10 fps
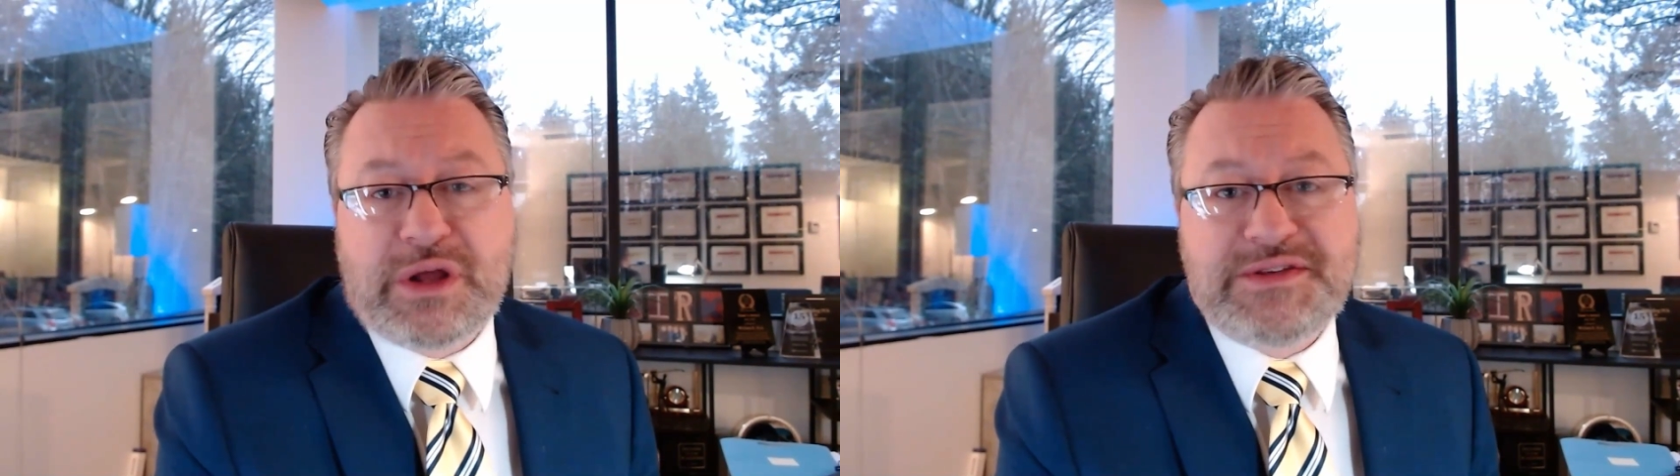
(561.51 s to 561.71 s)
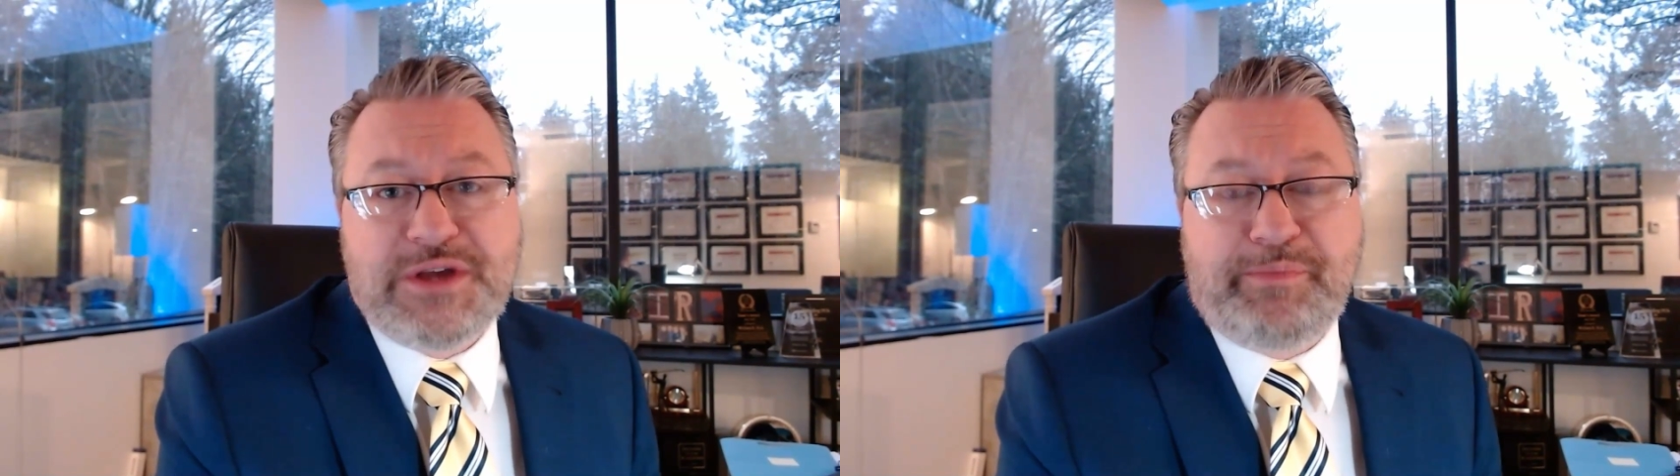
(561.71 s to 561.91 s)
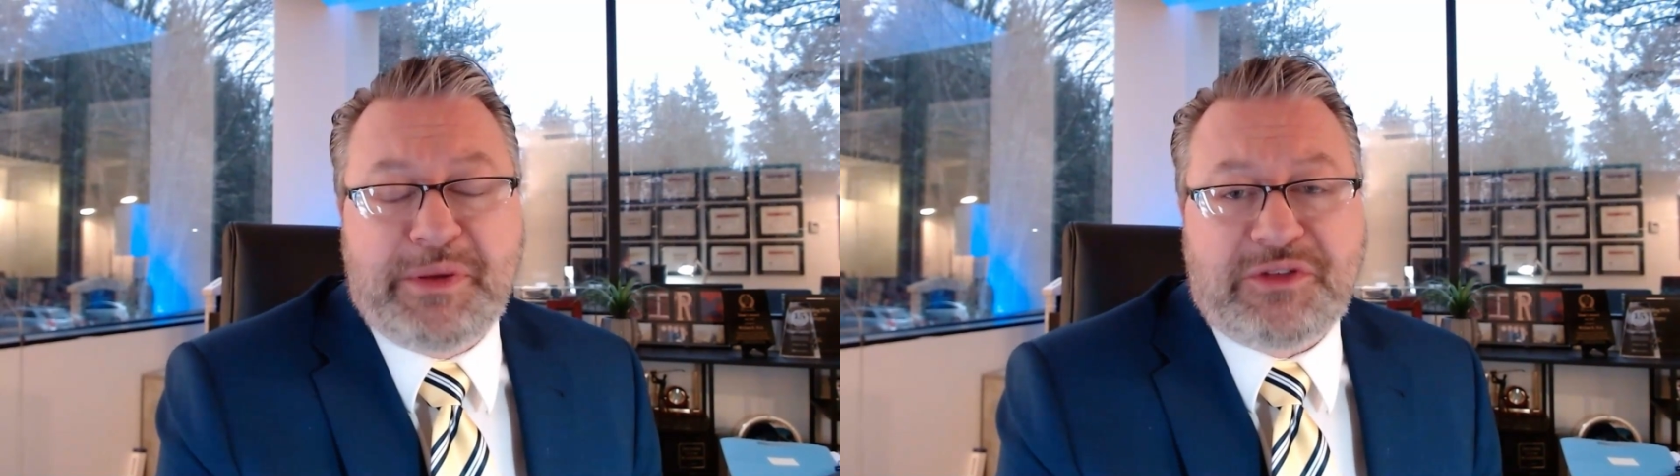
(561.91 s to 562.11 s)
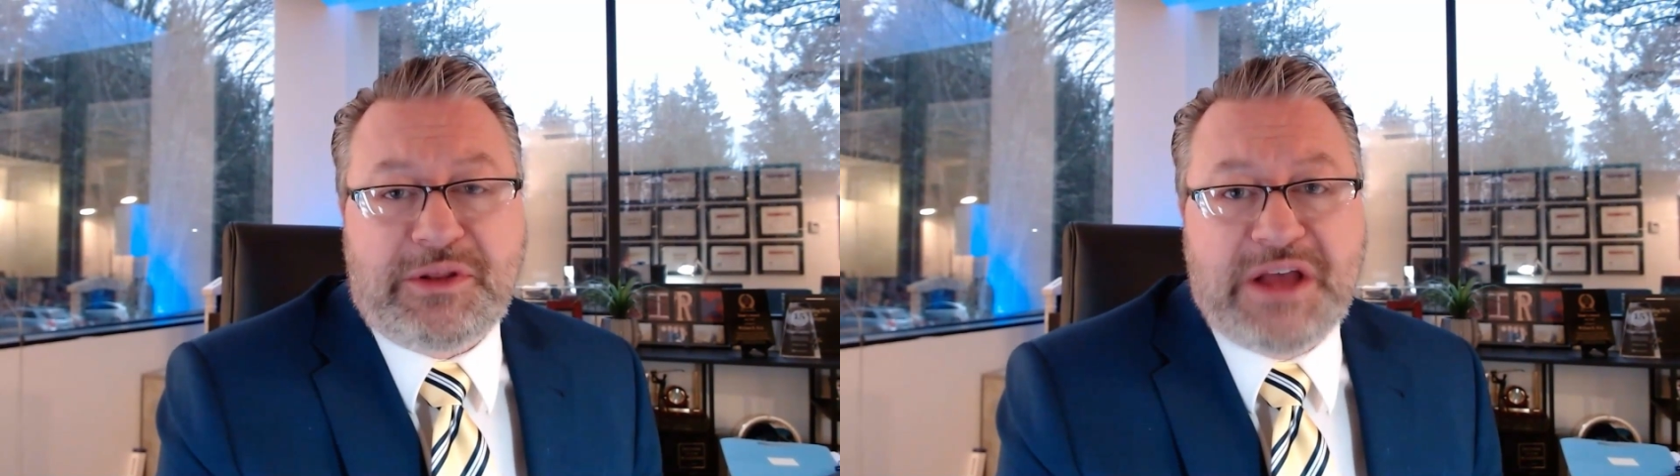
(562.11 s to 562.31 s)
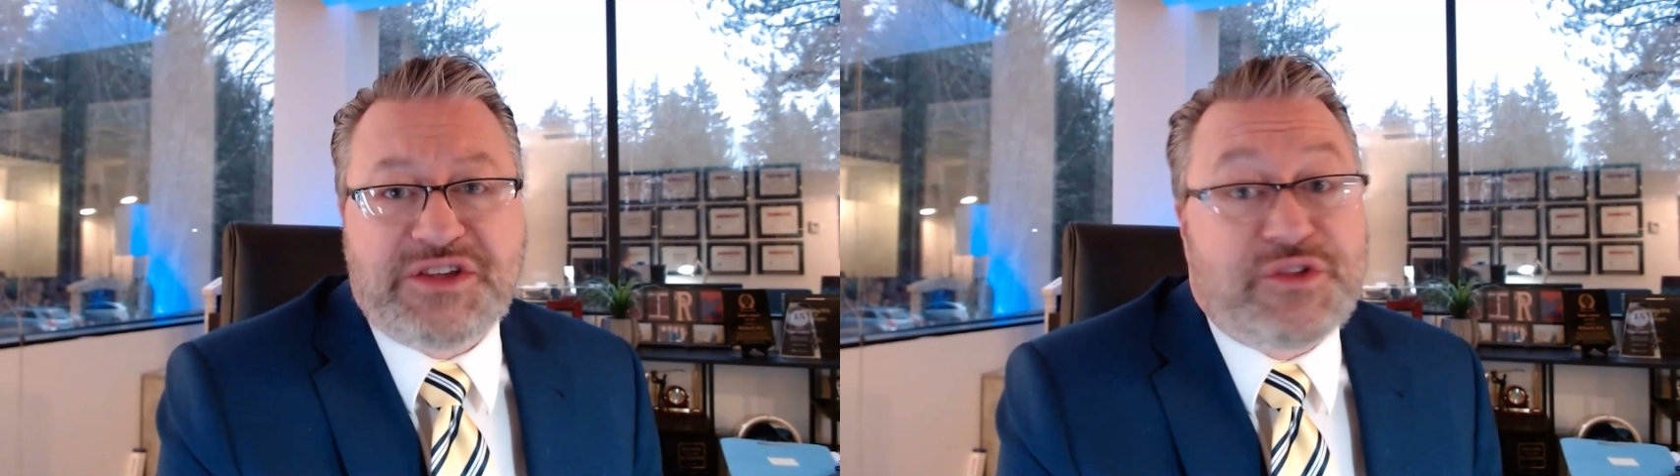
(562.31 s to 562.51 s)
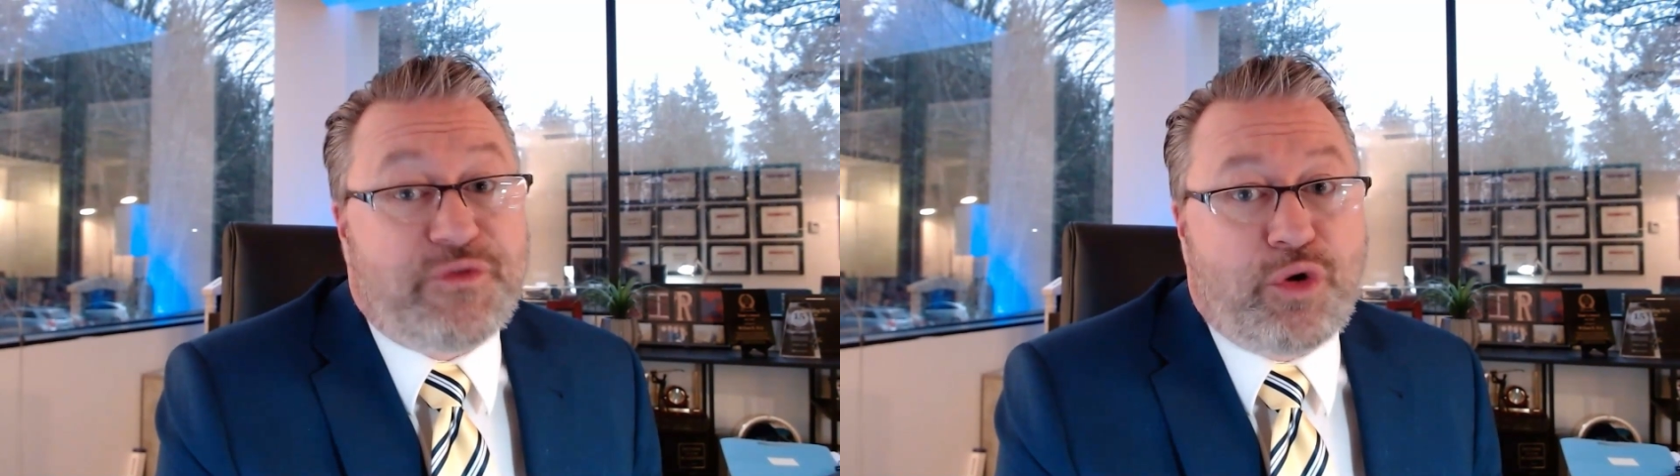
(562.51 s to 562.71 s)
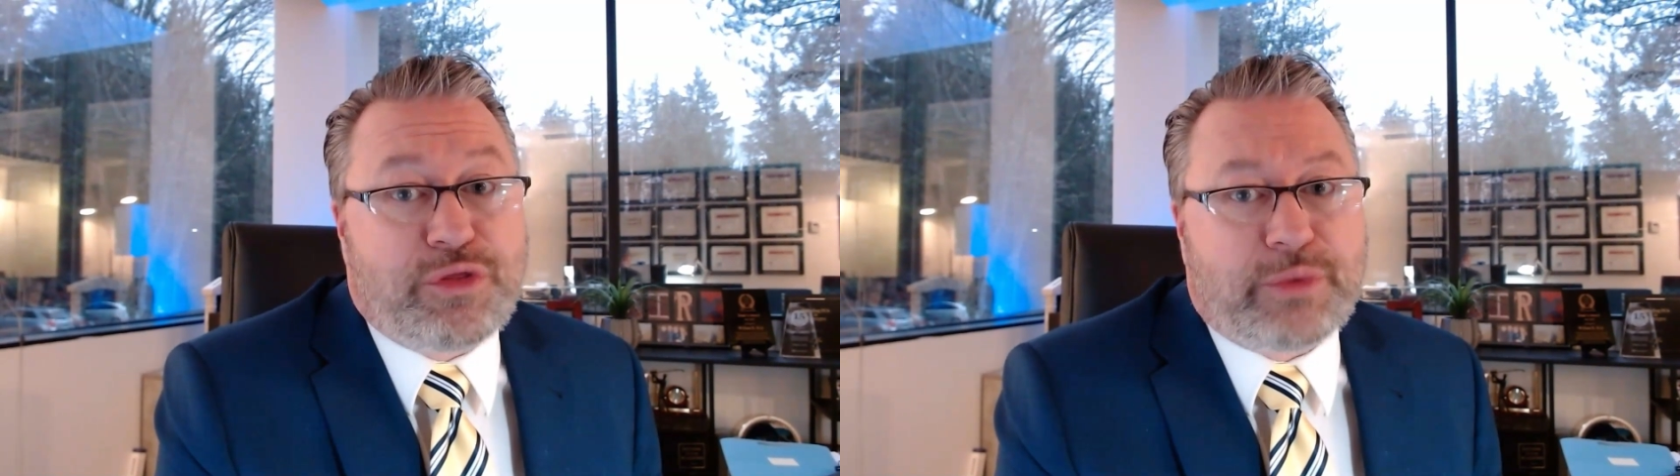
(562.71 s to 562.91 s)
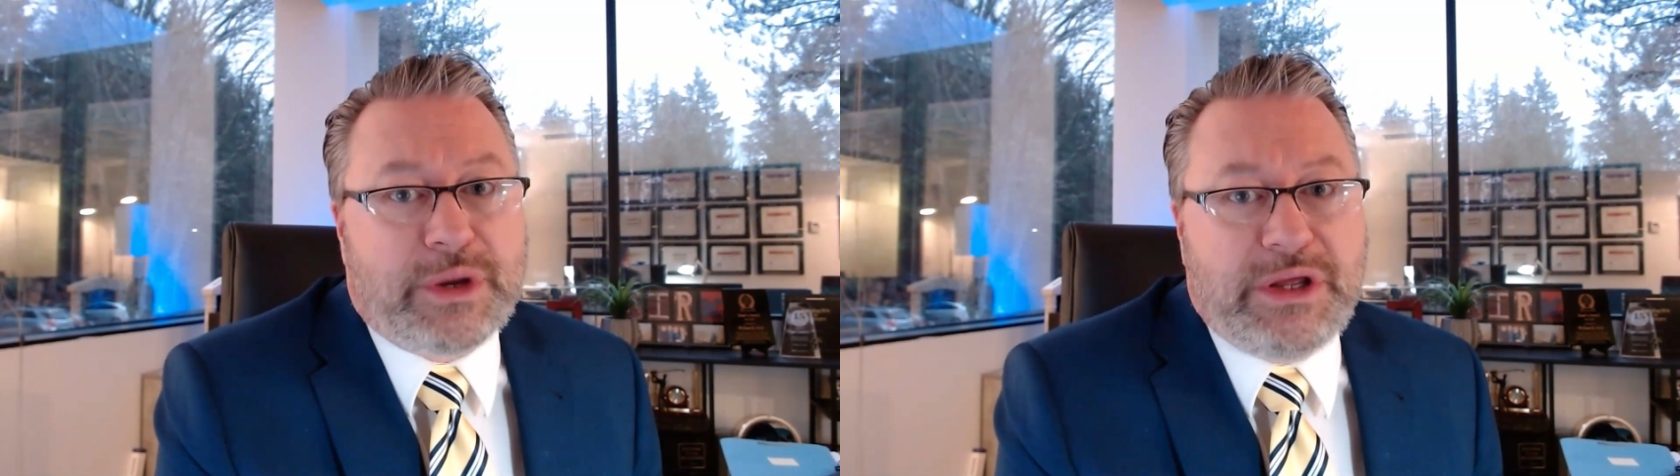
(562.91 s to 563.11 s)
a concealed pistol license for
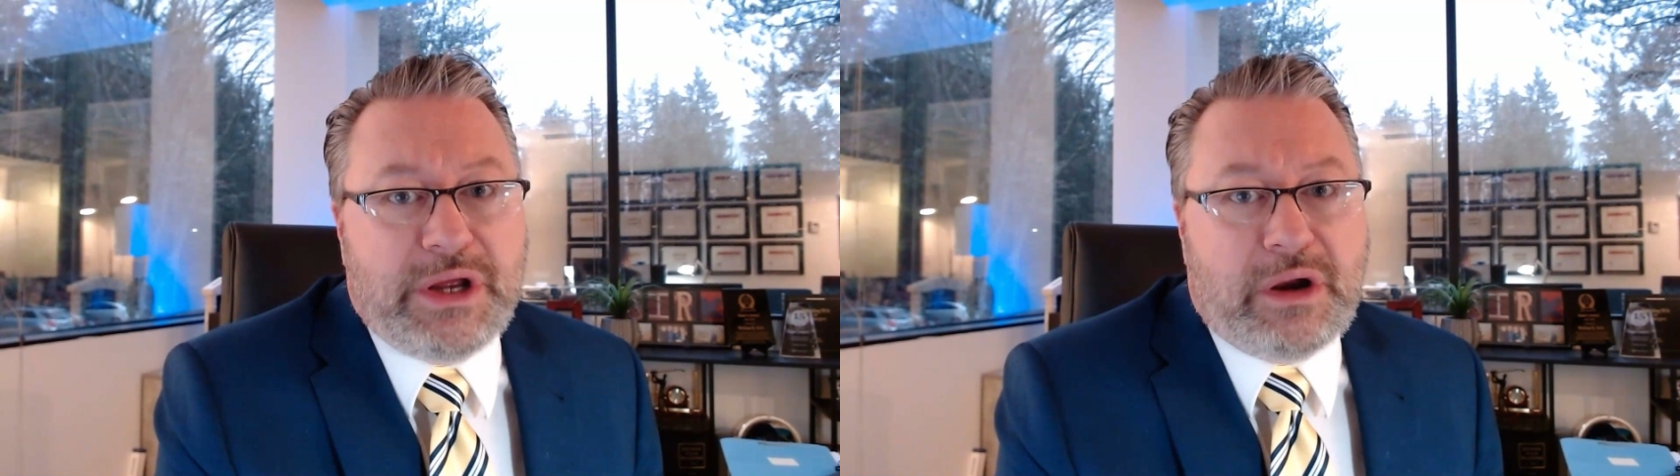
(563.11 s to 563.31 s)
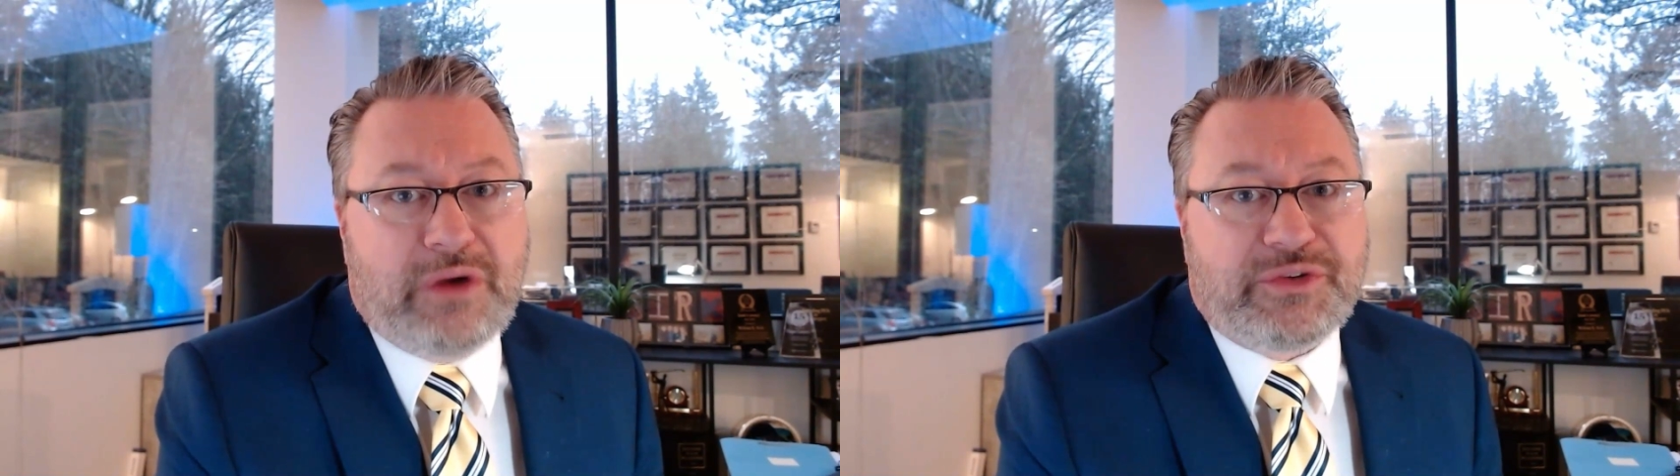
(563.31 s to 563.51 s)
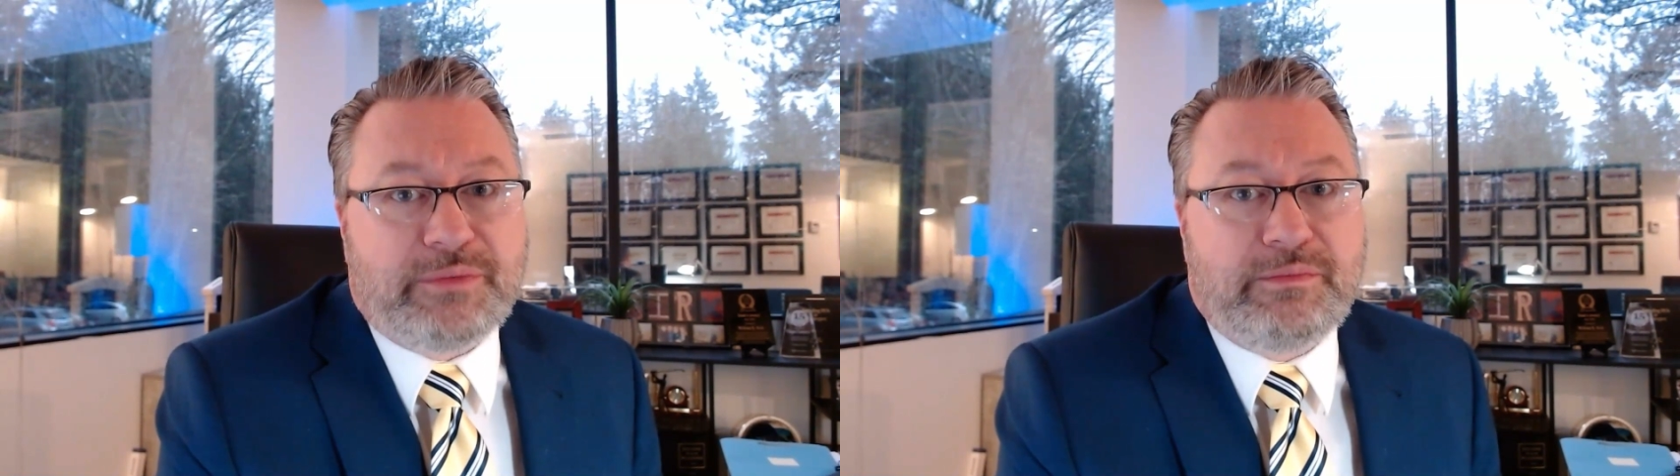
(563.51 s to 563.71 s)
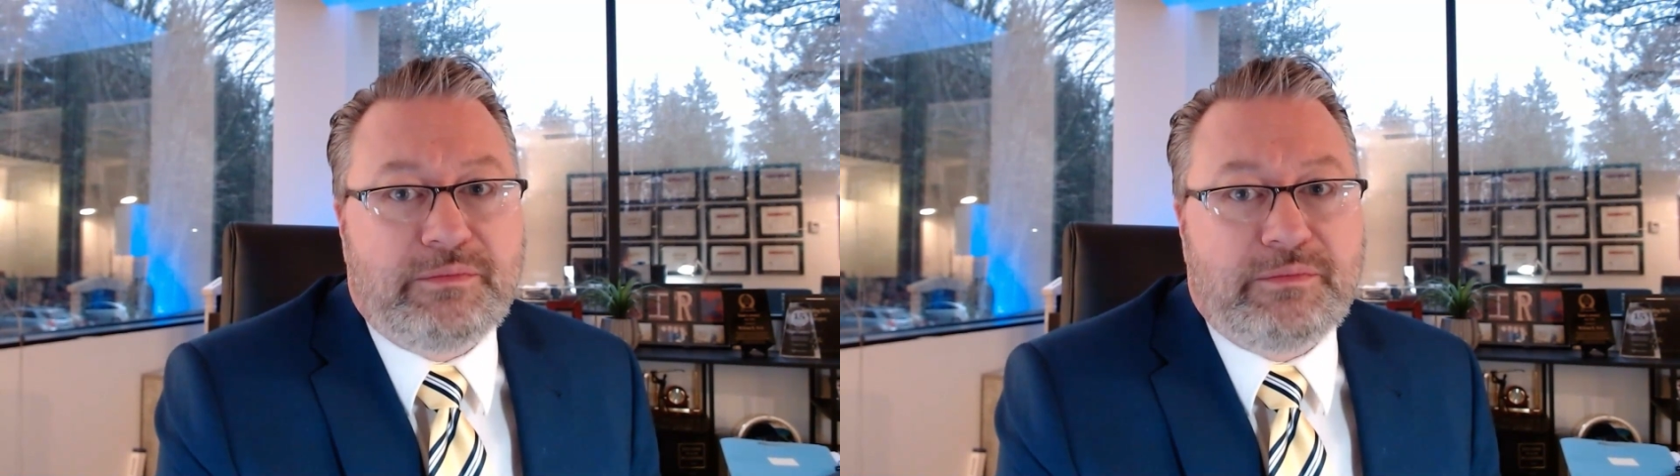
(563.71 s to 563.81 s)
three years.